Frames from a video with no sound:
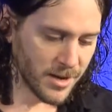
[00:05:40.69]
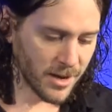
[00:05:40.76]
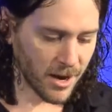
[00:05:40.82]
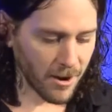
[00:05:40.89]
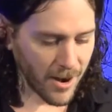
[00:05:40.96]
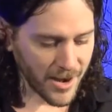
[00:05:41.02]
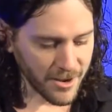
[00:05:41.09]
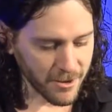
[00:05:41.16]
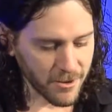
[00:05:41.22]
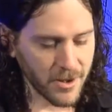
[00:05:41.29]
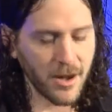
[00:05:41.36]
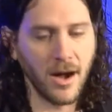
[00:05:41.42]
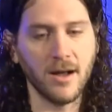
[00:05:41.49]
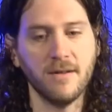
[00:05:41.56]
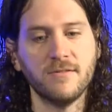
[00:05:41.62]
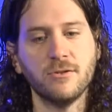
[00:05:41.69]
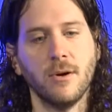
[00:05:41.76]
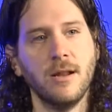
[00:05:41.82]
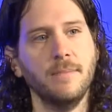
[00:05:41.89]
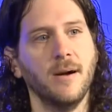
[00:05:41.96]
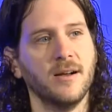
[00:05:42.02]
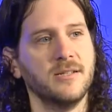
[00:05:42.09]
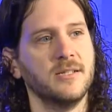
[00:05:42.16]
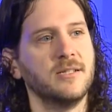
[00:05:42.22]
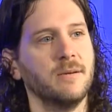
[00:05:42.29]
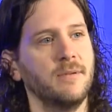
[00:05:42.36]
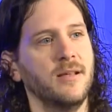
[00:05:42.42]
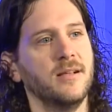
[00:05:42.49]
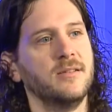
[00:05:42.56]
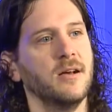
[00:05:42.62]
Oh, I do. I'll give 20 bucks to
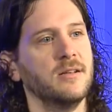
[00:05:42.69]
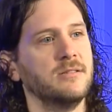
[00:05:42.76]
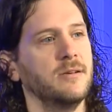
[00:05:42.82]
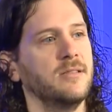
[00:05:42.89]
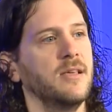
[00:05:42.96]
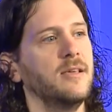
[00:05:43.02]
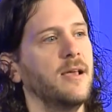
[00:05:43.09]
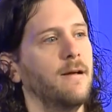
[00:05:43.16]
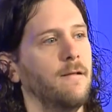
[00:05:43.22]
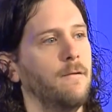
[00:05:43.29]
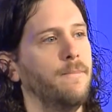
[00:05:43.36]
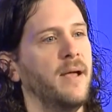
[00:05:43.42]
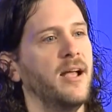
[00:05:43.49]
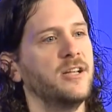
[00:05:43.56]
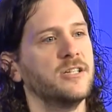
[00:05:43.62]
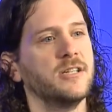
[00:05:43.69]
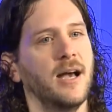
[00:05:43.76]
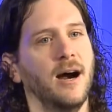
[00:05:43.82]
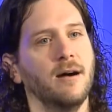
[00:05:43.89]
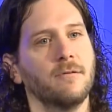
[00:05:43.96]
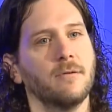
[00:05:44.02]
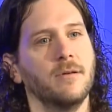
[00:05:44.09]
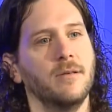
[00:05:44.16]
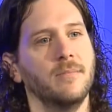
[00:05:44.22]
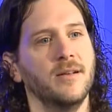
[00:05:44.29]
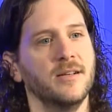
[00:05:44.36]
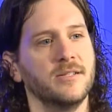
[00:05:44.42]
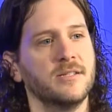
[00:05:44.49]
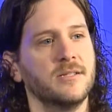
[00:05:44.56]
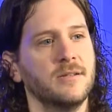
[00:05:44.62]
somebody that tells me what the Yellow Pages algorithm
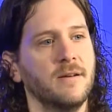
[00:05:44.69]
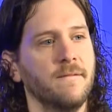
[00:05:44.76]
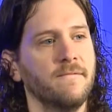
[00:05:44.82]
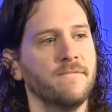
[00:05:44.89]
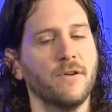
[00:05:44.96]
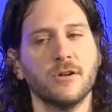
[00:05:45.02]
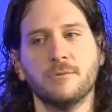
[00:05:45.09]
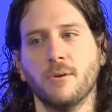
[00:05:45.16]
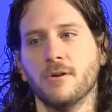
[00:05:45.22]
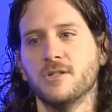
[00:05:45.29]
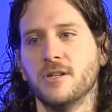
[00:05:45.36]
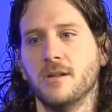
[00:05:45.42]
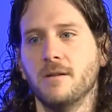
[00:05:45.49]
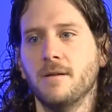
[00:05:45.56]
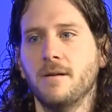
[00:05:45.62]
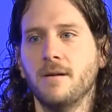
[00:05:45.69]
is. First person.